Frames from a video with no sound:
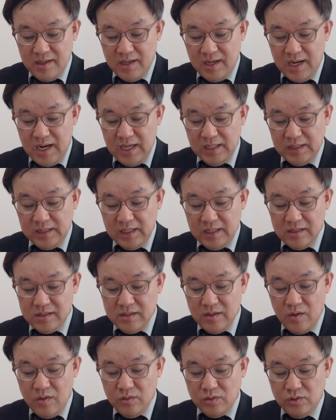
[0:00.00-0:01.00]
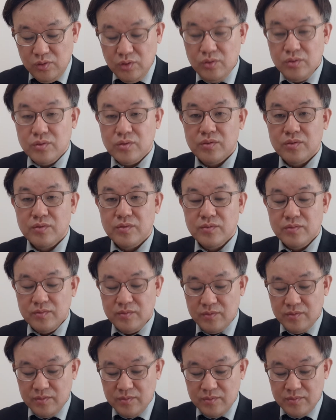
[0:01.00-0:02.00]
I did so too.
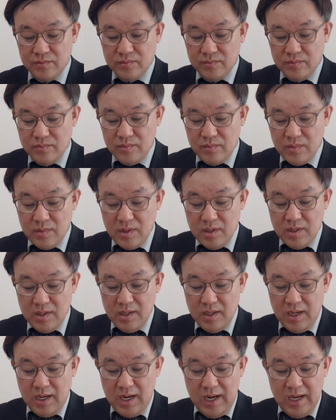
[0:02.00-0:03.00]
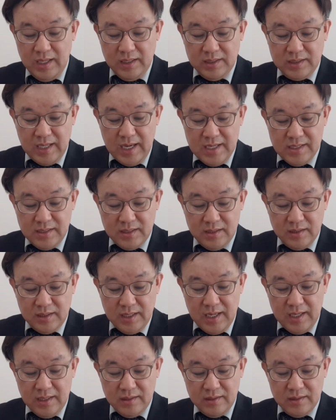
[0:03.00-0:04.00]
I had guessed
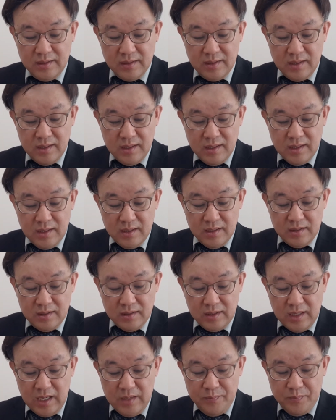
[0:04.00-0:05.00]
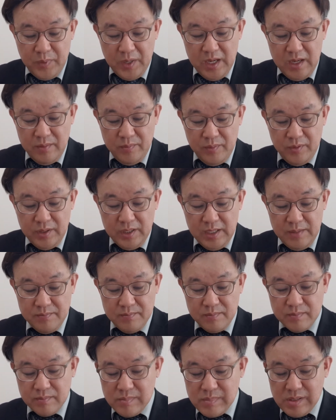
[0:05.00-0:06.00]
that they believe
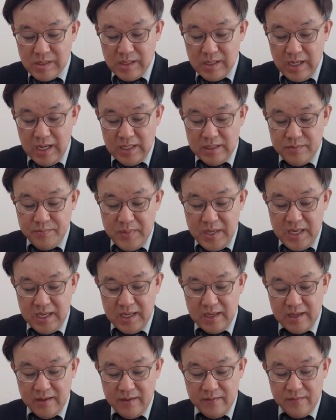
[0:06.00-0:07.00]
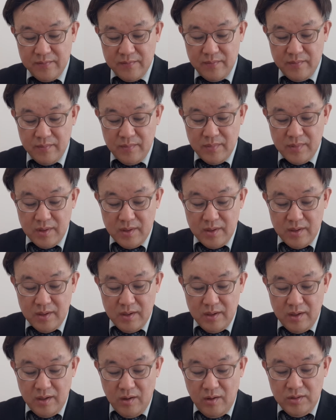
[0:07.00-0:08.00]
him as me.
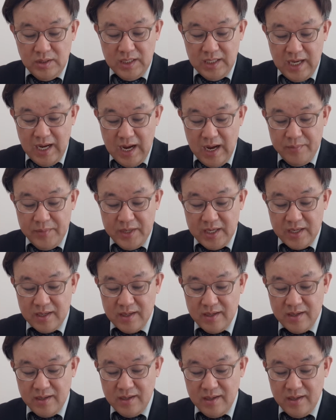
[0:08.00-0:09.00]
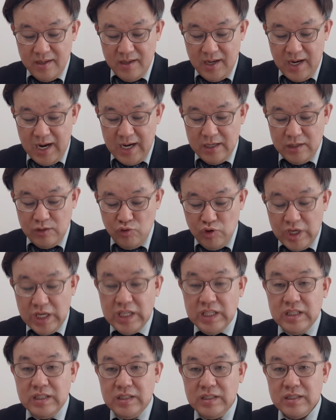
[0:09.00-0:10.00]
On the army, I
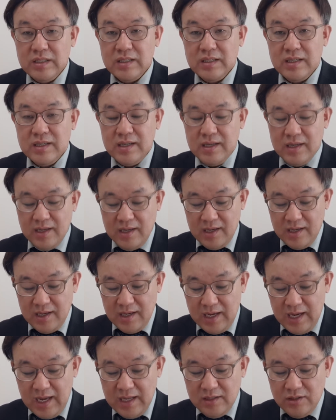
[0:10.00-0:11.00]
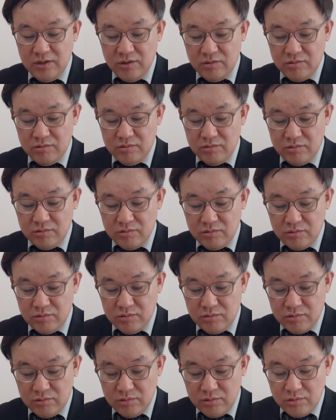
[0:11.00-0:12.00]
read and
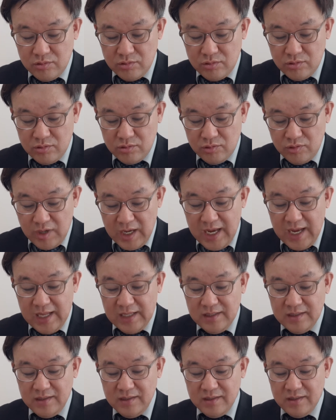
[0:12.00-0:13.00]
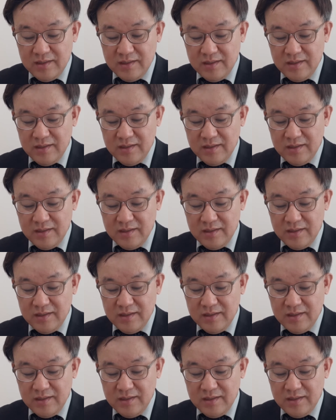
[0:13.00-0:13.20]
read